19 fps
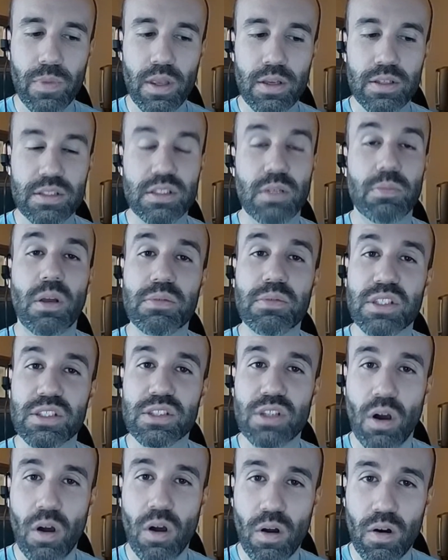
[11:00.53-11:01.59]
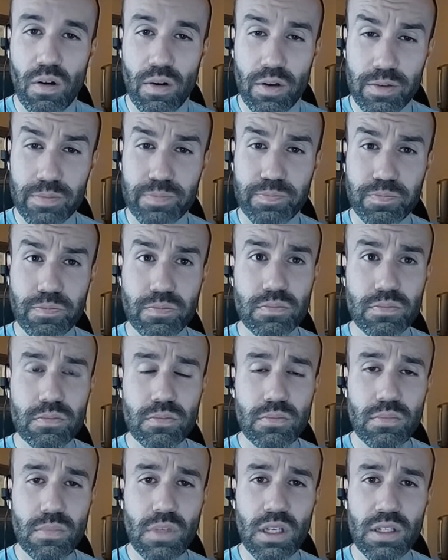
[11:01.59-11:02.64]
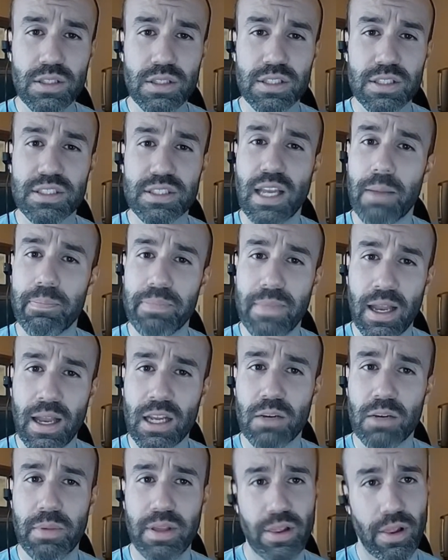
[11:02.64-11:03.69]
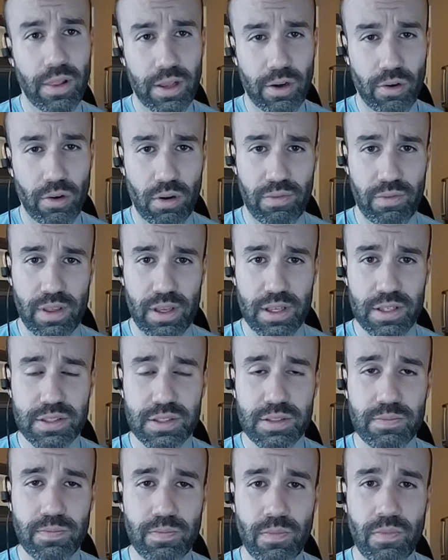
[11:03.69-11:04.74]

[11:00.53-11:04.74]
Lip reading: Sometimes it's hard to say I'm not going to be the leader of this.